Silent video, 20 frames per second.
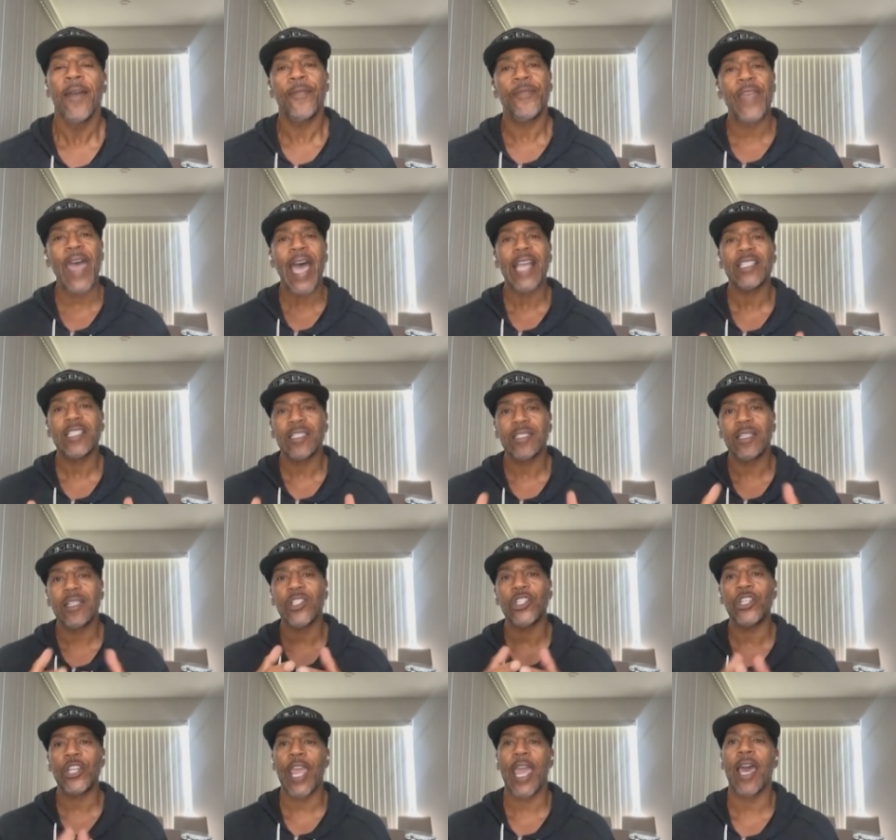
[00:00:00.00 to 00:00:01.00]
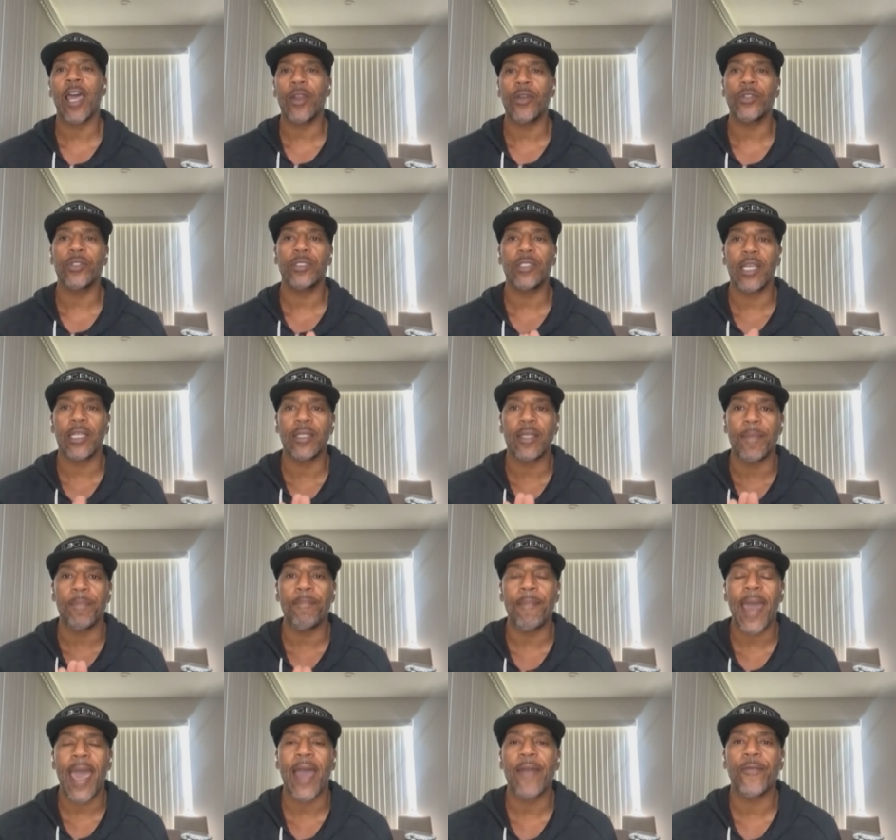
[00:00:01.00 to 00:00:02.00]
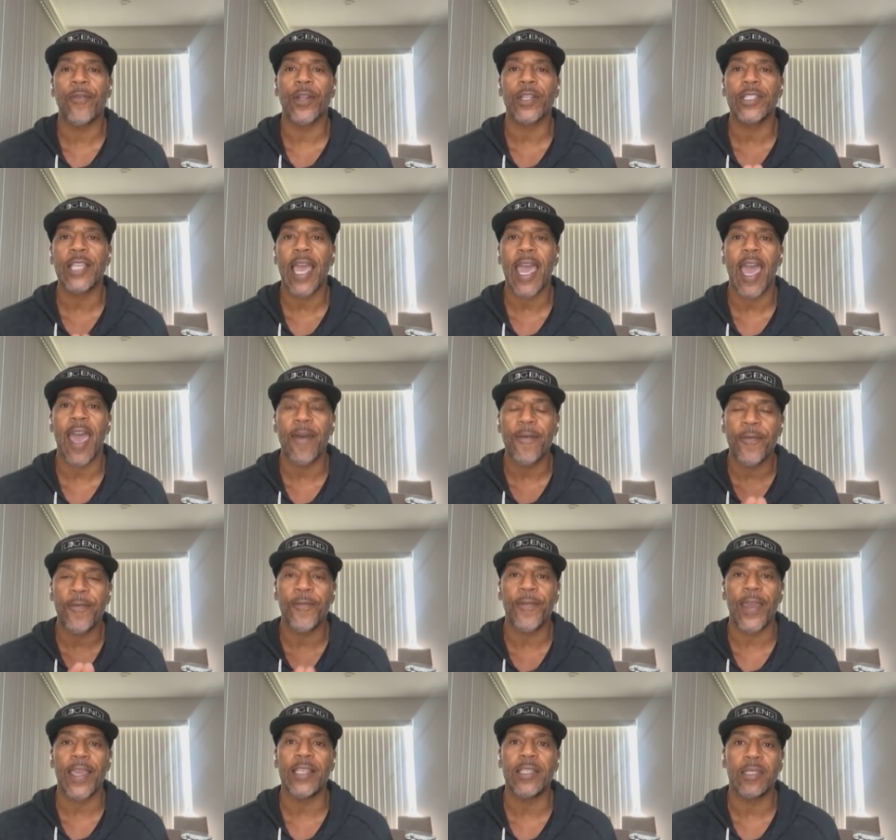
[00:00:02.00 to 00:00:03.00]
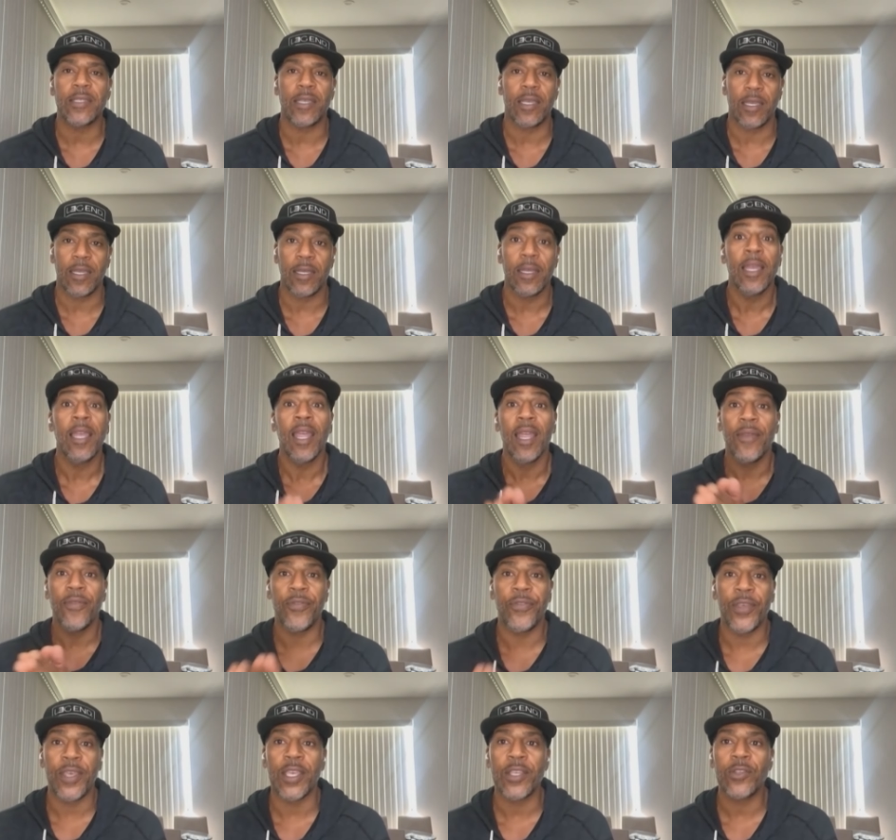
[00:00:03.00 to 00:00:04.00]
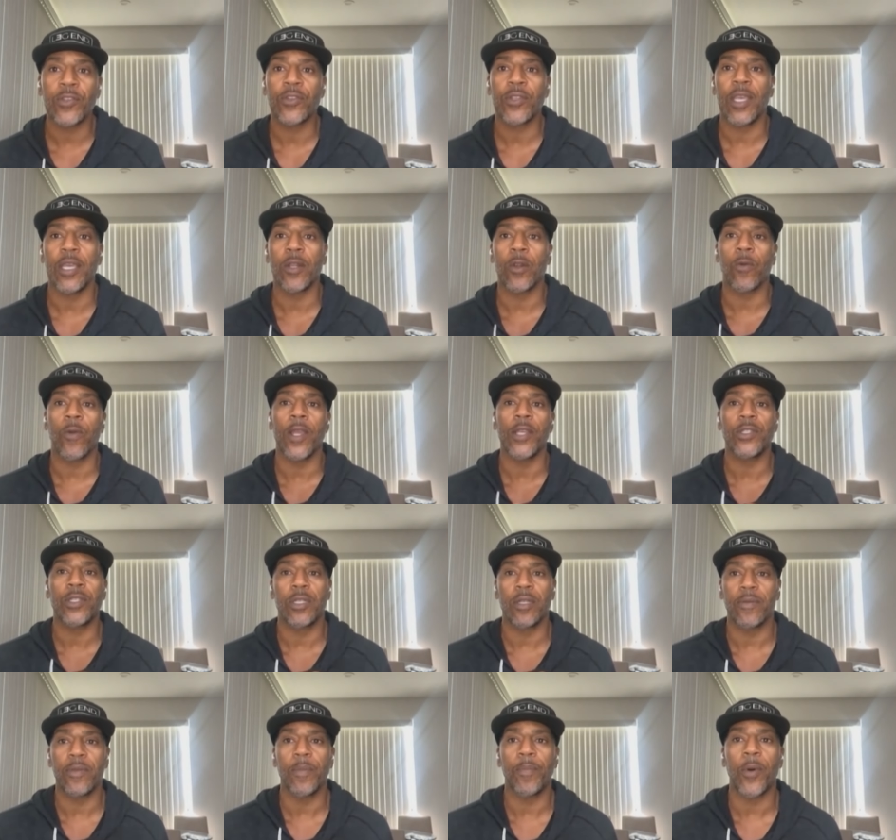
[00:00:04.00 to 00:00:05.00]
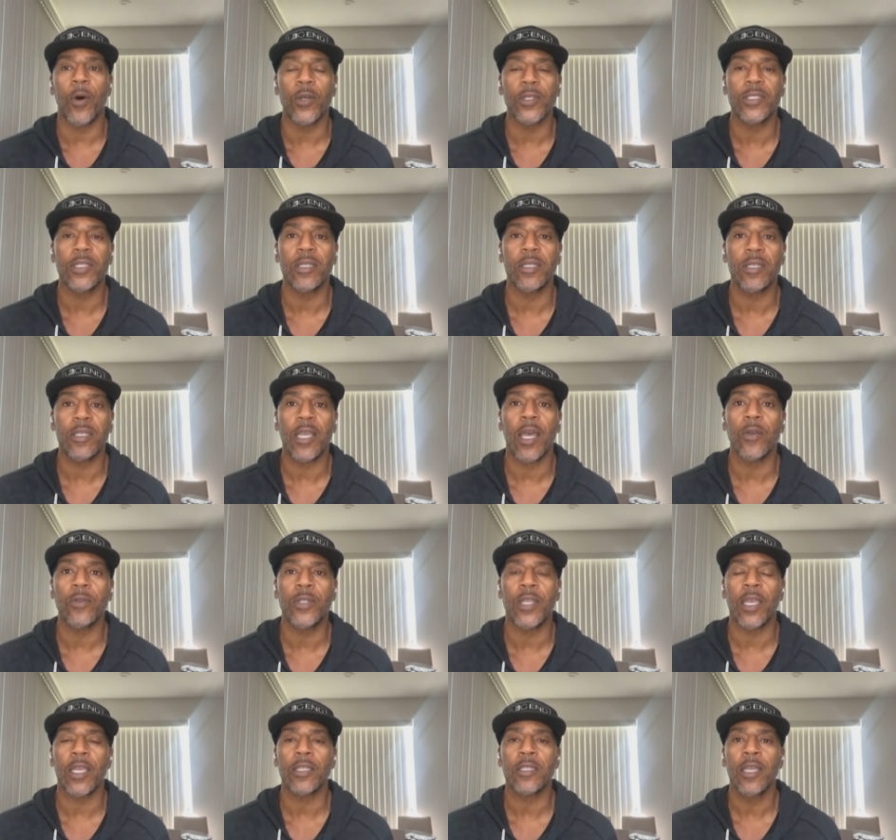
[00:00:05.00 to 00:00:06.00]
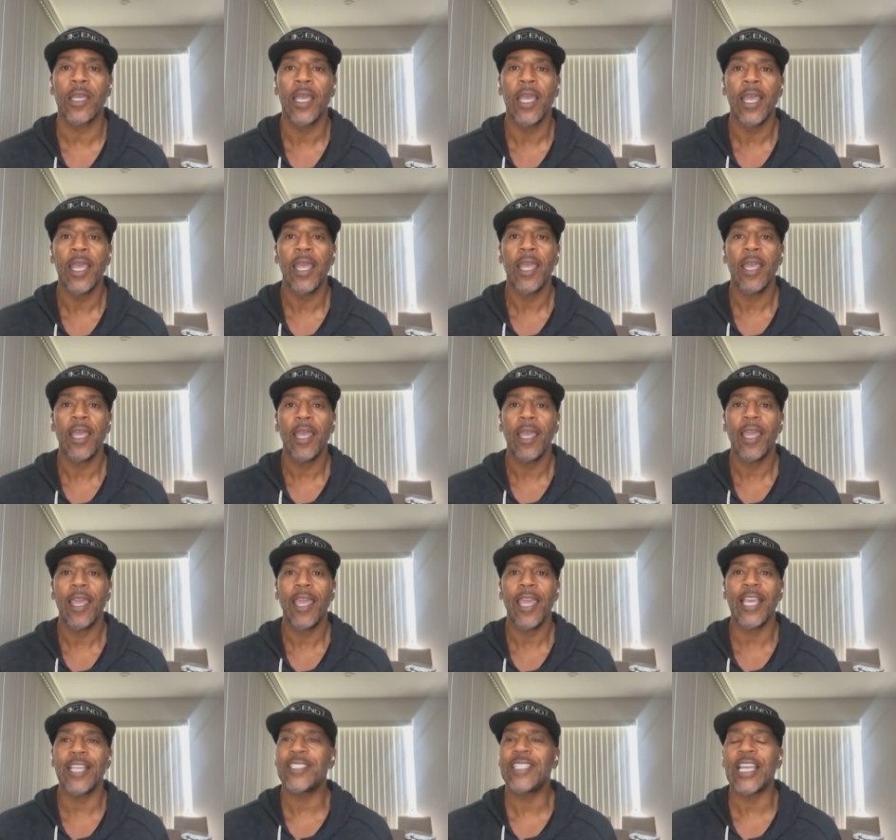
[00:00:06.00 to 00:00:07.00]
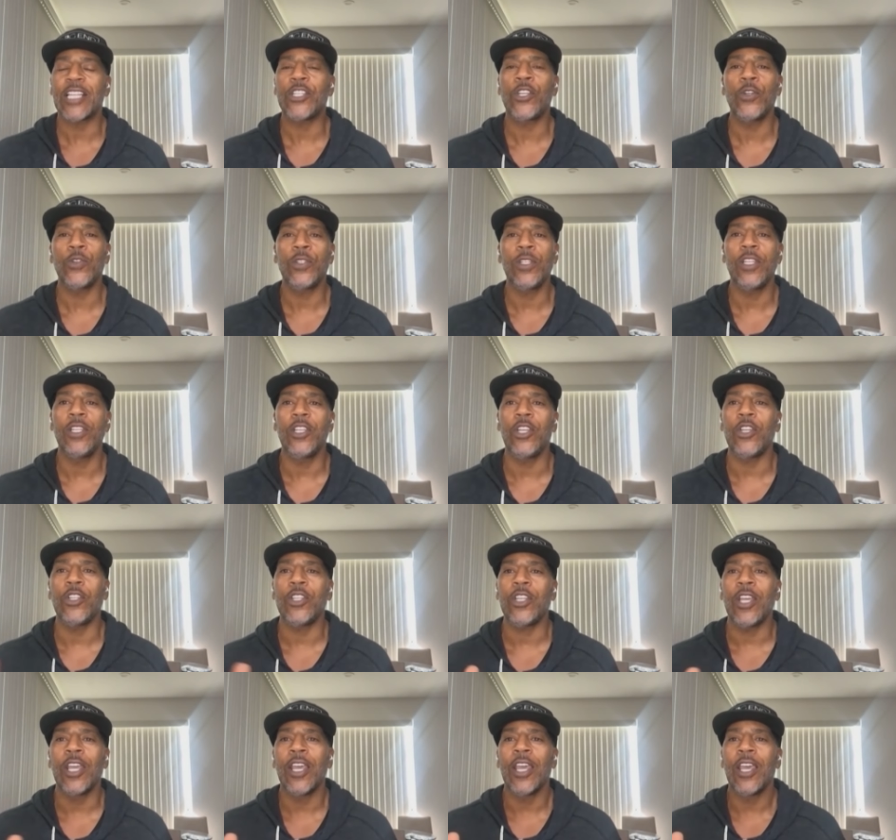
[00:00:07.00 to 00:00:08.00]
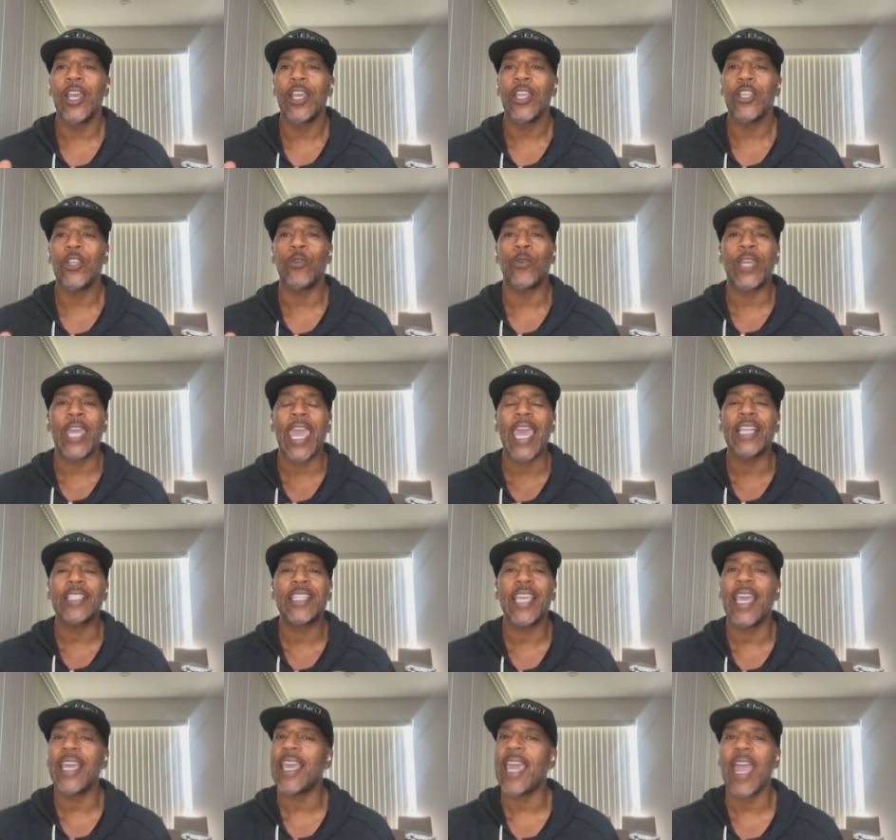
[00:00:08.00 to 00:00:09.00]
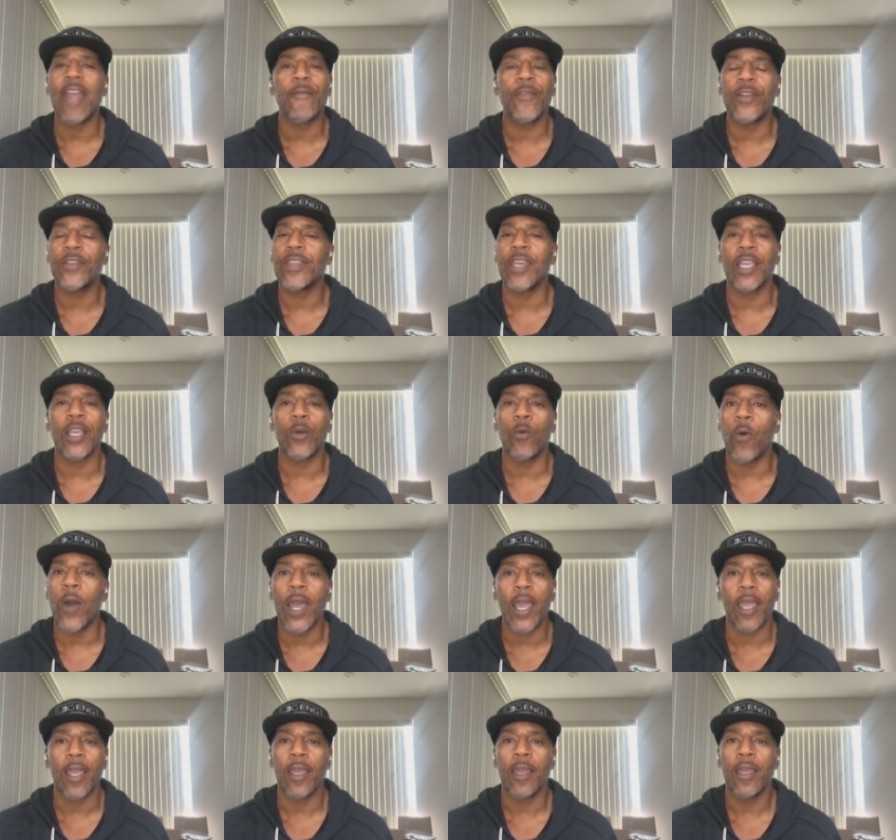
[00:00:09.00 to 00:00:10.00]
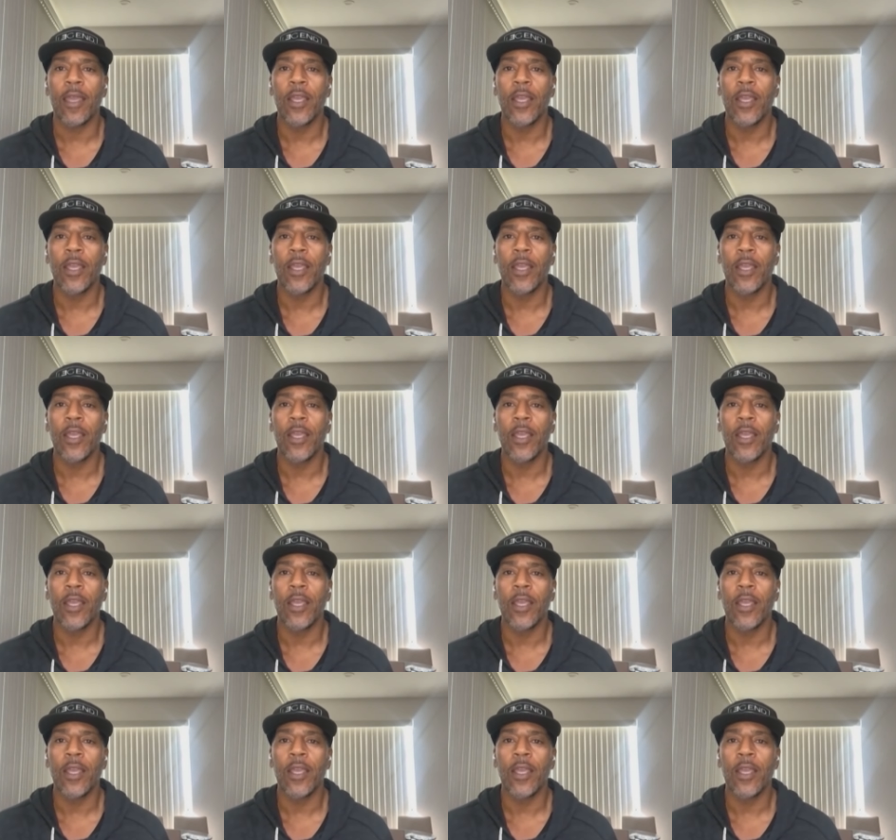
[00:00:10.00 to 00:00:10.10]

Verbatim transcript: That's the challenge that the Mavericks have facing this iteration of the Boston Celtics is that you you you can't take everything away.